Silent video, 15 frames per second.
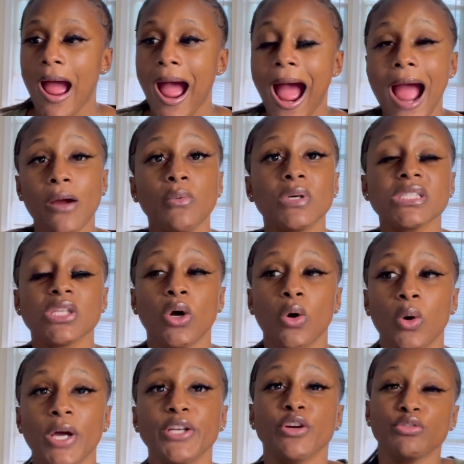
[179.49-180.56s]
I was
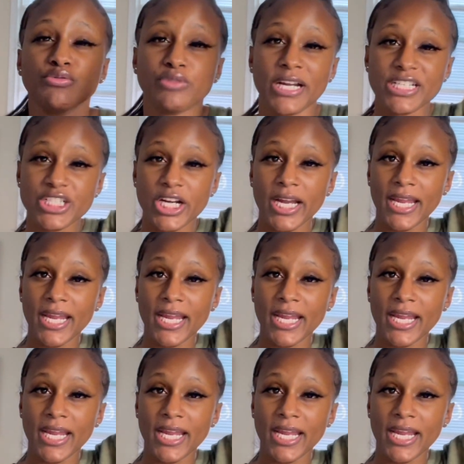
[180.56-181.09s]
on, raise your